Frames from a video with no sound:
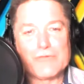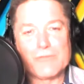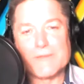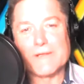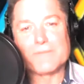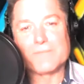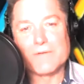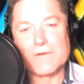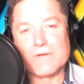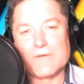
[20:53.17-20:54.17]
to me,
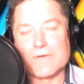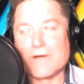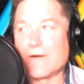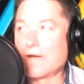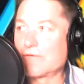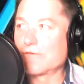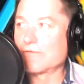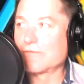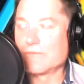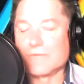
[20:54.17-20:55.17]
you know, Gary, I just